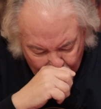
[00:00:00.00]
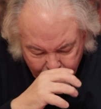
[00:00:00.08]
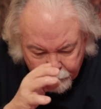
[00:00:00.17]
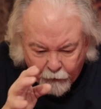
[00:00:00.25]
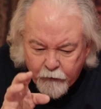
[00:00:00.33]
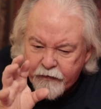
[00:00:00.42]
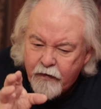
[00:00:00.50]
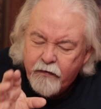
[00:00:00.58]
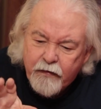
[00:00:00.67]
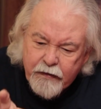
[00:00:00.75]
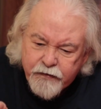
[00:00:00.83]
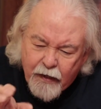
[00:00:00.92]
But
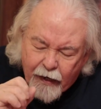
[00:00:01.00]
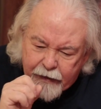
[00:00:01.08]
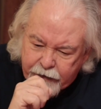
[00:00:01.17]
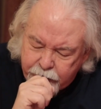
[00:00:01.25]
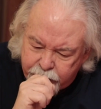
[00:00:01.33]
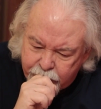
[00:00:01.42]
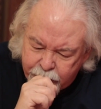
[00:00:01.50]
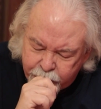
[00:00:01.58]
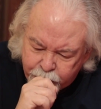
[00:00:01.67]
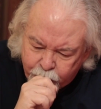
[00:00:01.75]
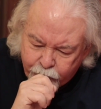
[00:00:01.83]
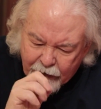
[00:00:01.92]
within these heights,
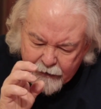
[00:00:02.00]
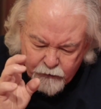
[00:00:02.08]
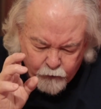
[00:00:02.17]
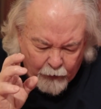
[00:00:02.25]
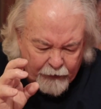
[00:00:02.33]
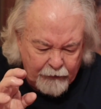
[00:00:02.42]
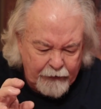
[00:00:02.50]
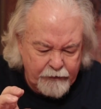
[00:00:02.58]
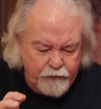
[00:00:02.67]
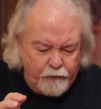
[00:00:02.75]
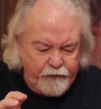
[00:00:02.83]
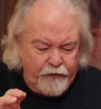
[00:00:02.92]
as well
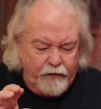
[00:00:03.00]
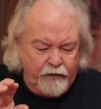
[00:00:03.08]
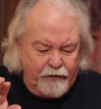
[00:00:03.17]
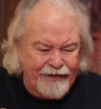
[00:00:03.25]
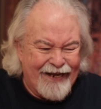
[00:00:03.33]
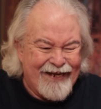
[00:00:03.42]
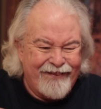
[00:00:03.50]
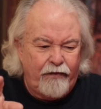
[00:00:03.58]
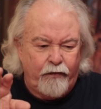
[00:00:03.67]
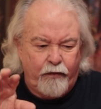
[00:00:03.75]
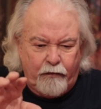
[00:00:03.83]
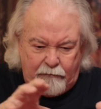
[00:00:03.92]
as within the
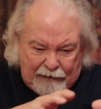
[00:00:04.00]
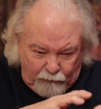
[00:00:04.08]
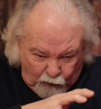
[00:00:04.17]
length and